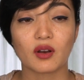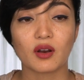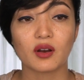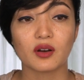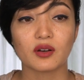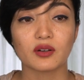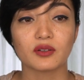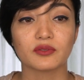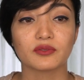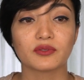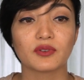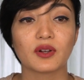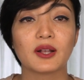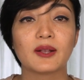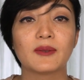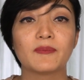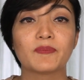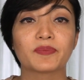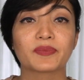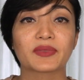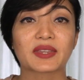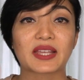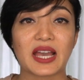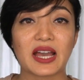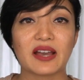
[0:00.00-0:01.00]
of
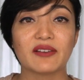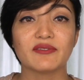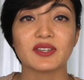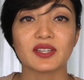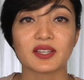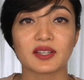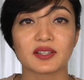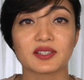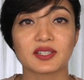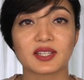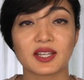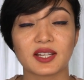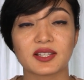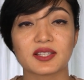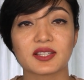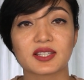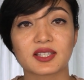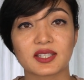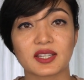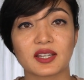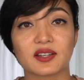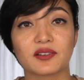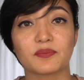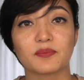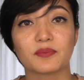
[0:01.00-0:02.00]
having a
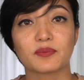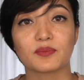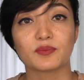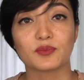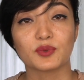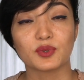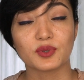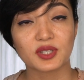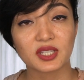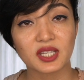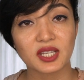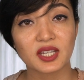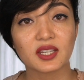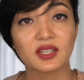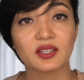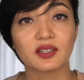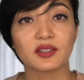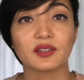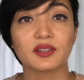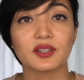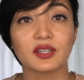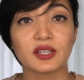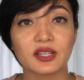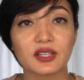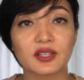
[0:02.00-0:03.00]
10-step
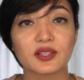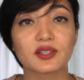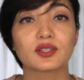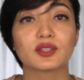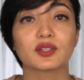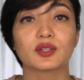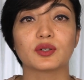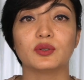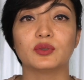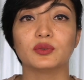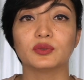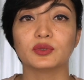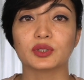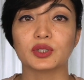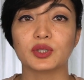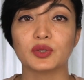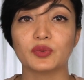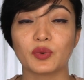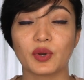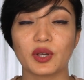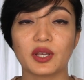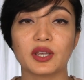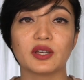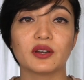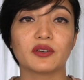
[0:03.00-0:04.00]
routine is the only
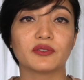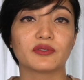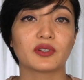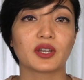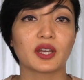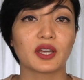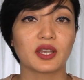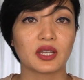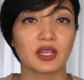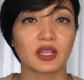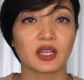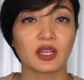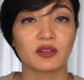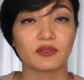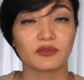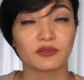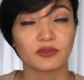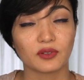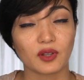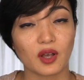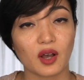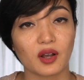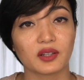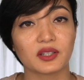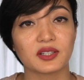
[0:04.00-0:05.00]
way of getting a
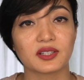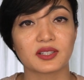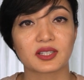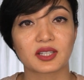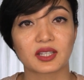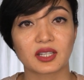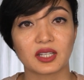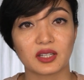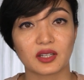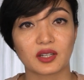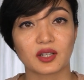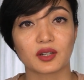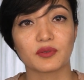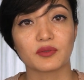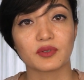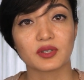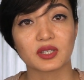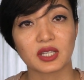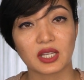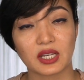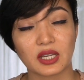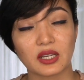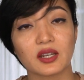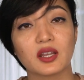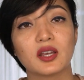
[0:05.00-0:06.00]
flawless skincare
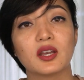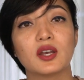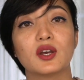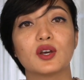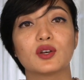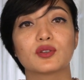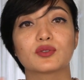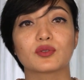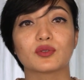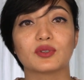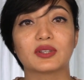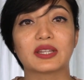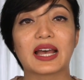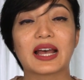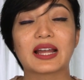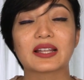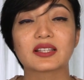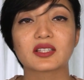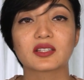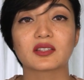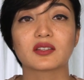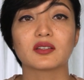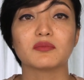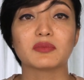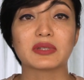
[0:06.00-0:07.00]
routine. So
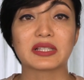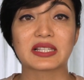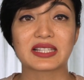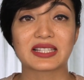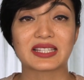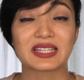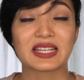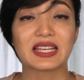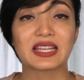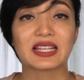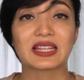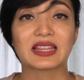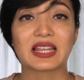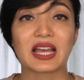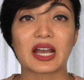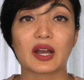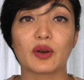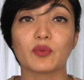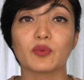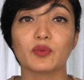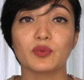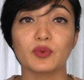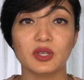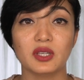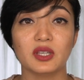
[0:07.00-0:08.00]
that's the mistake
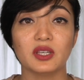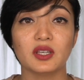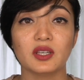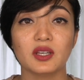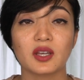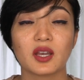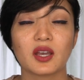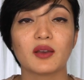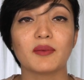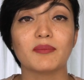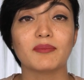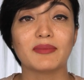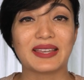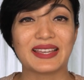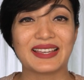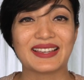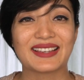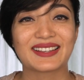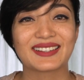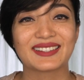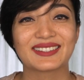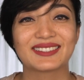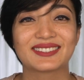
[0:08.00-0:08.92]
that we make.